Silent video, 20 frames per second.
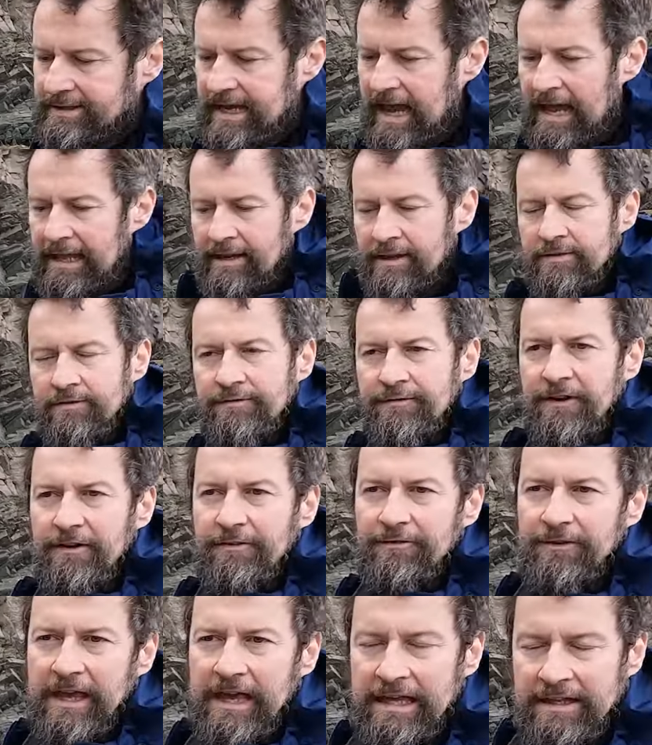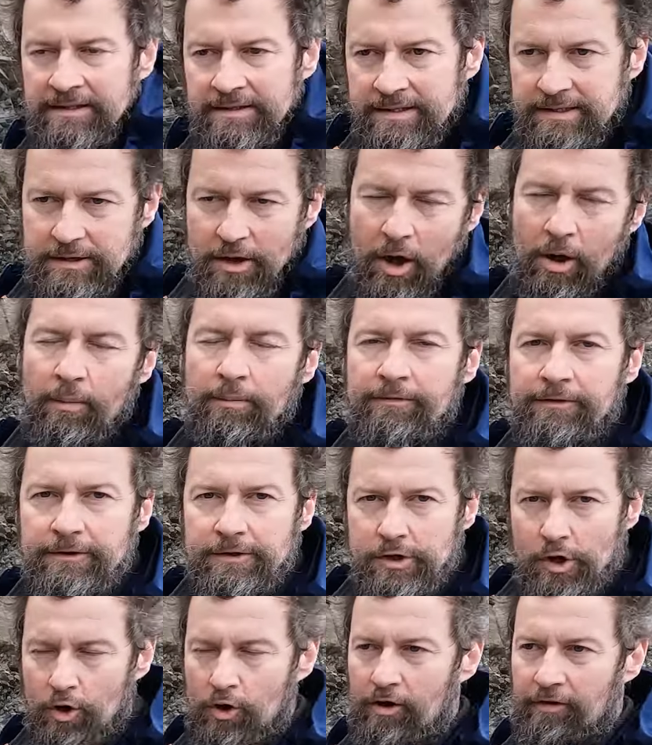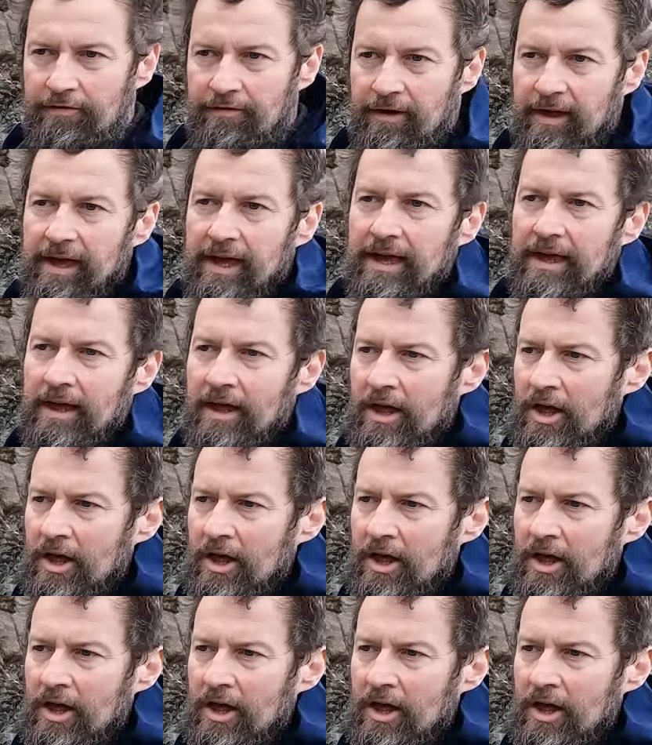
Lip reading: 10 and 15 stop photography